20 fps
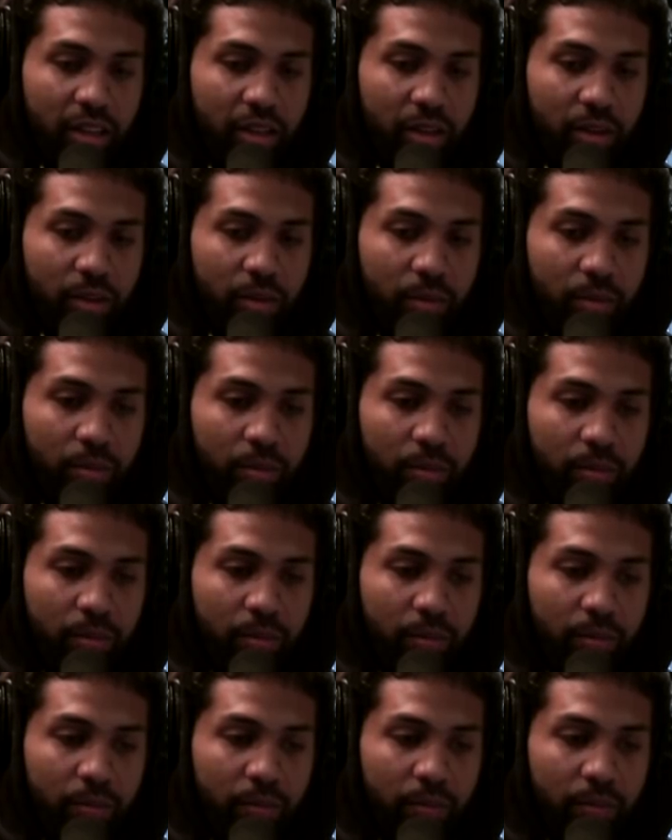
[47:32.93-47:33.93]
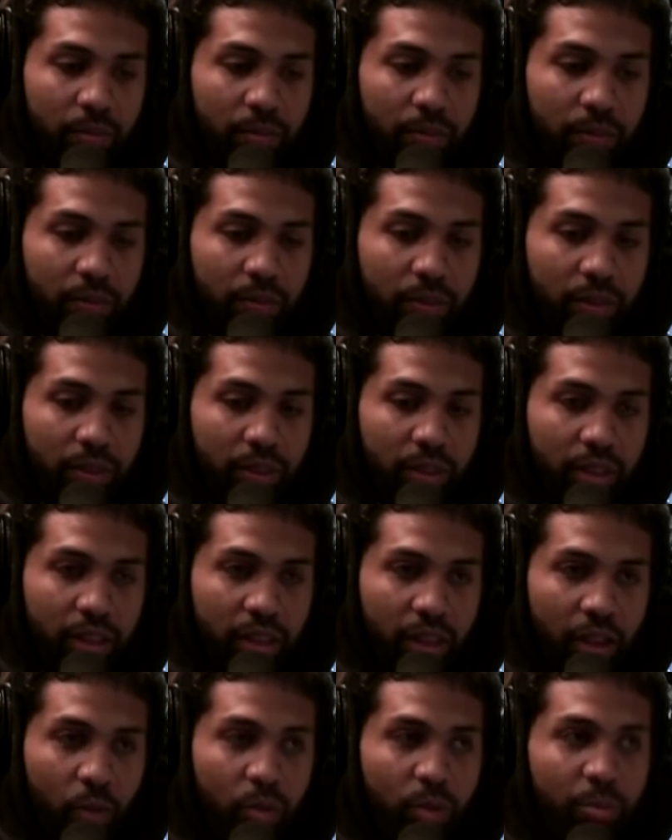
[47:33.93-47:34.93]
um,
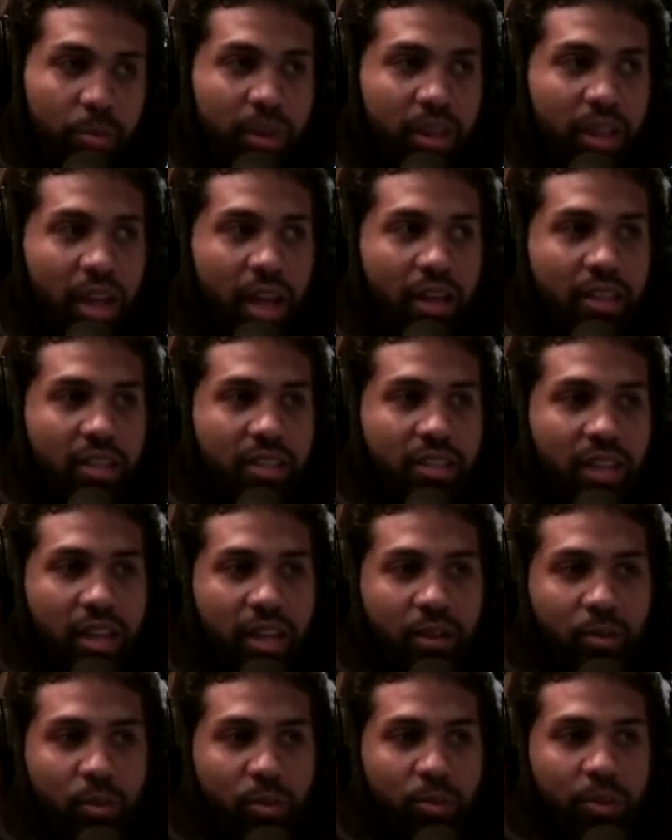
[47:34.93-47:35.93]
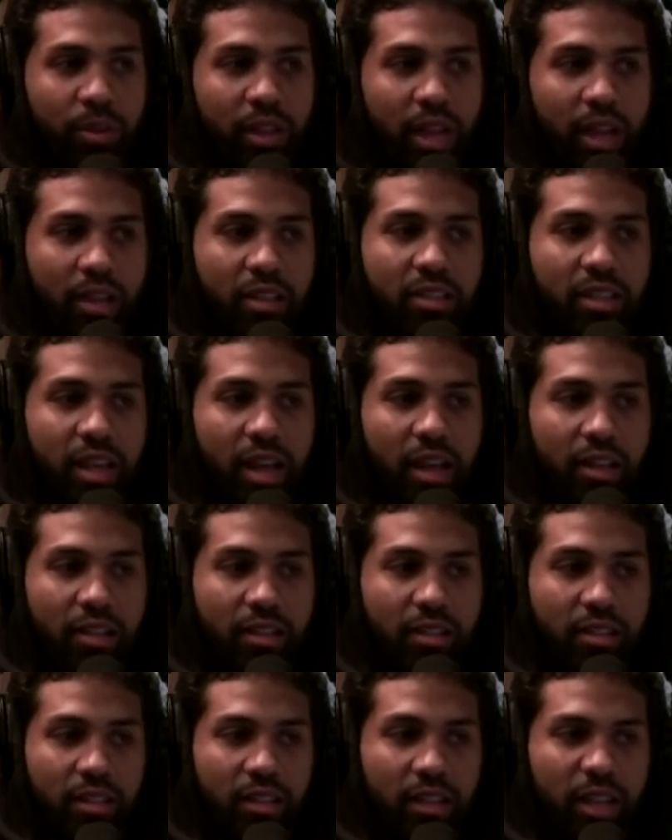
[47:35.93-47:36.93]
it would be like it would be like
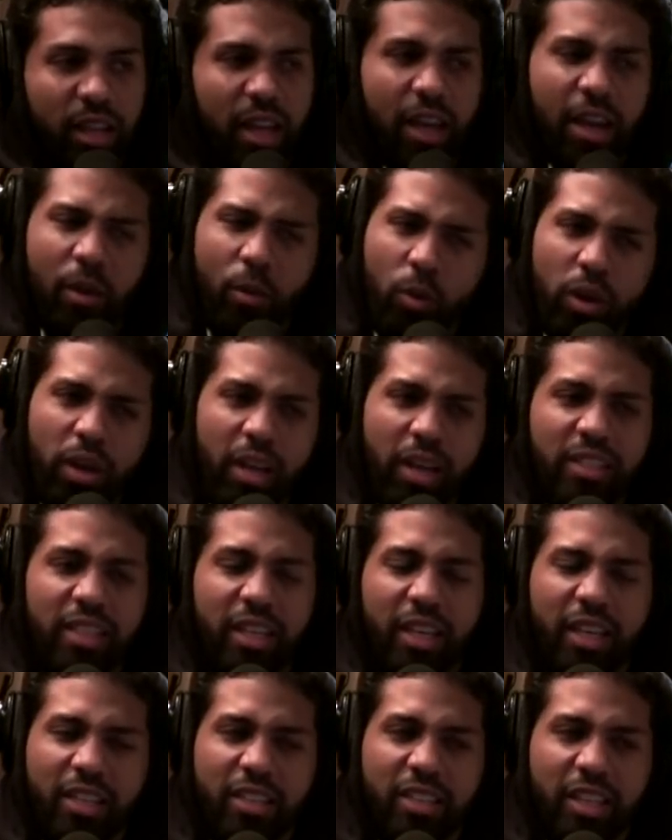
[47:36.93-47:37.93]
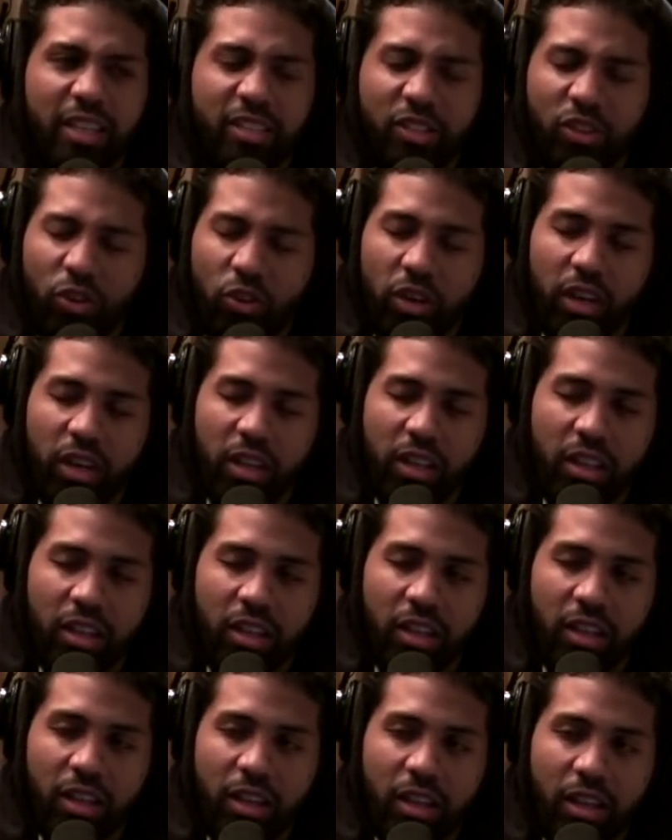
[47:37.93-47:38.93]
silencing. It, it, is it contingent on
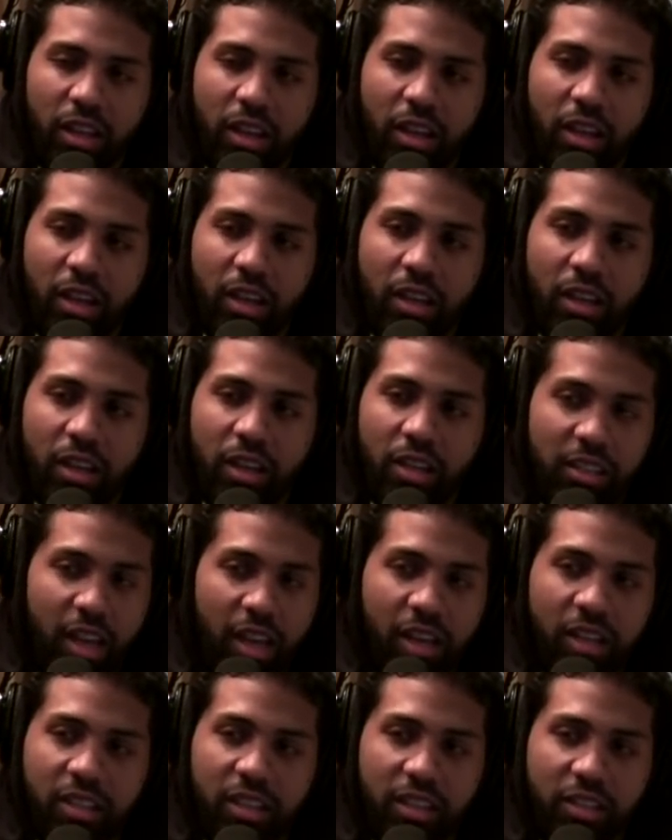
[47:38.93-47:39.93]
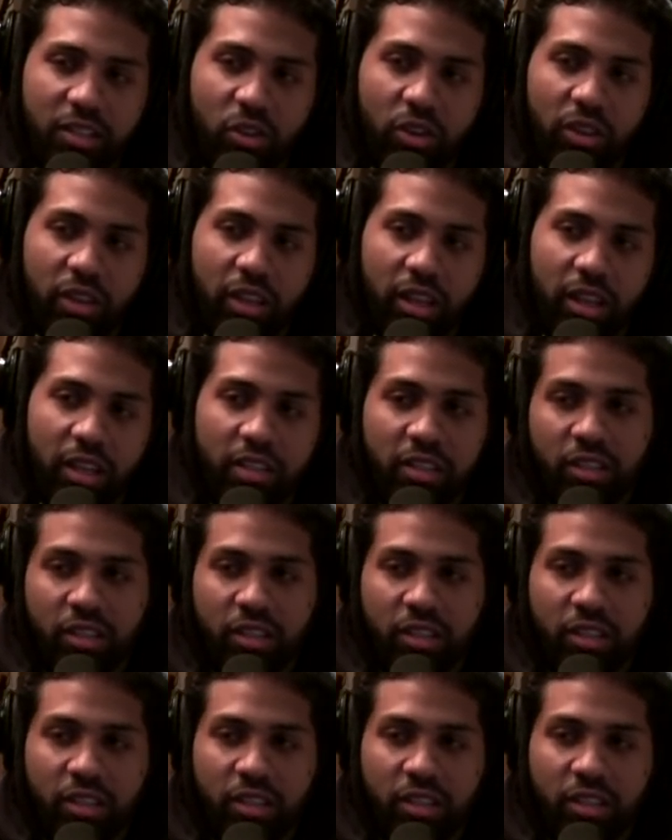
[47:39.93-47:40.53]
anything? Nope. It's not contingent on anything.